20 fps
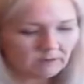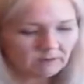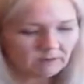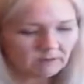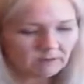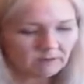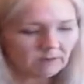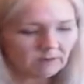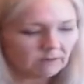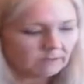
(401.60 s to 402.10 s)

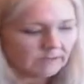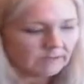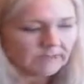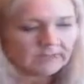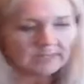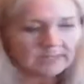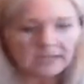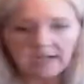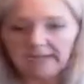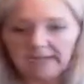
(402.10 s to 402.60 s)
All
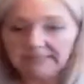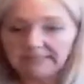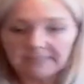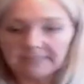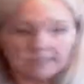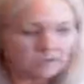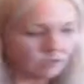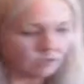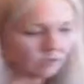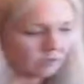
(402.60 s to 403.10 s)
right, I
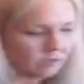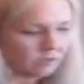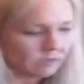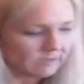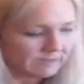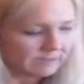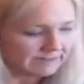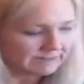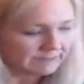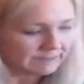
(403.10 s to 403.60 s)
did order
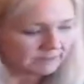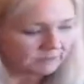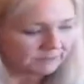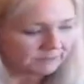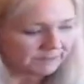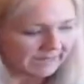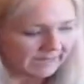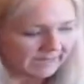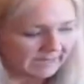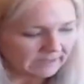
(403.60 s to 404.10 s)
these little
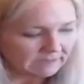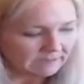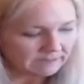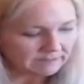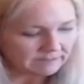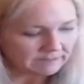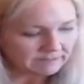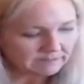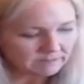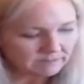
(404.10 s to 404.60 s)

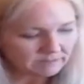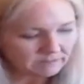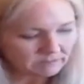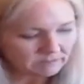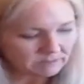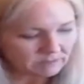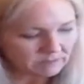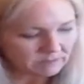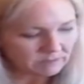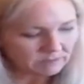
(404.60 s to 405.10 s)
bands
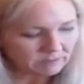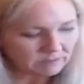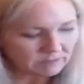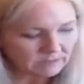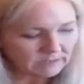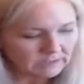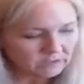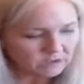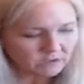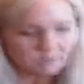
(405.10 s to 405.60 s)
too.
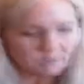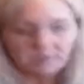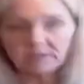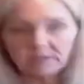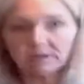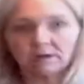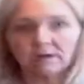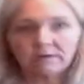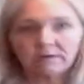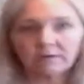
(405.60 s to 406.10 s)
I should have put it
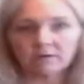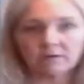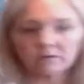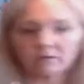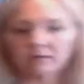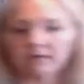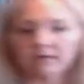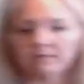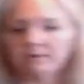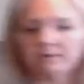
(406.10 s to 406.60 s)
on those.
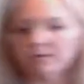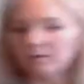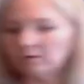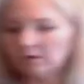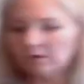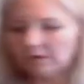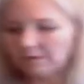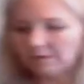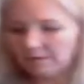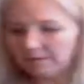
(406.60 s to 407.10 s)
I've been
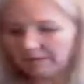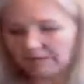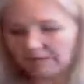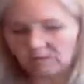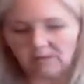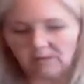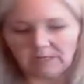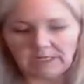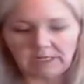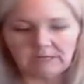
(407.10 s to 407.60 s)
using them on my
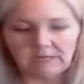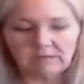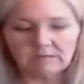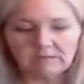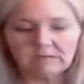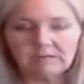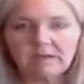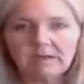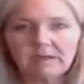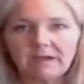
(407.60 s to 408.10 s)
20 ounce.
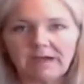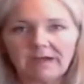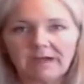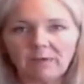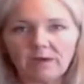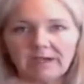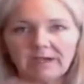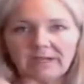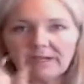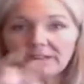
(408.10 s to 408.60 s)
I
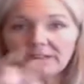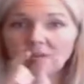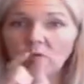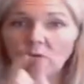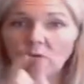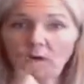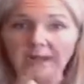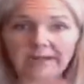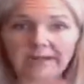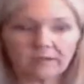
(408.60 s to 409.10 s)
want to get the
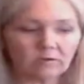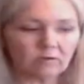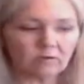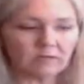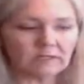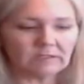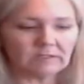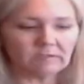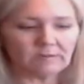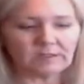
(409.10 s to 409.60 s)
wider
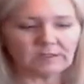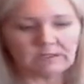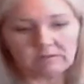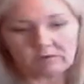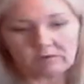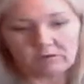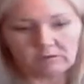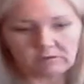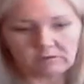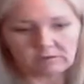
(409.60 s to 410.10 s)
ones, but these are
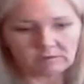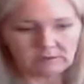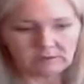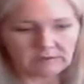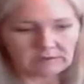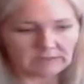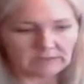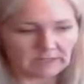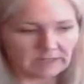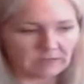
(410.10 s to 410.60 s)
just the ones
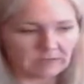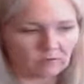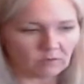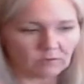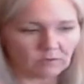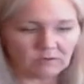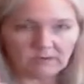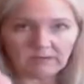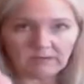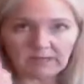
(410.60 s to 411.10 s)
that I had
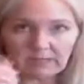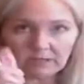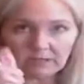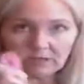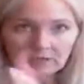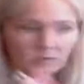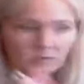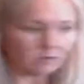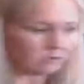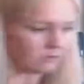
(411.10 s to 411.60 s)
ordered, and they
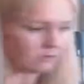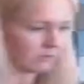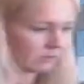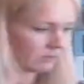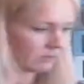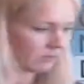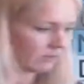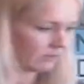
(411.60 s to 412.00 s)
actually work really, really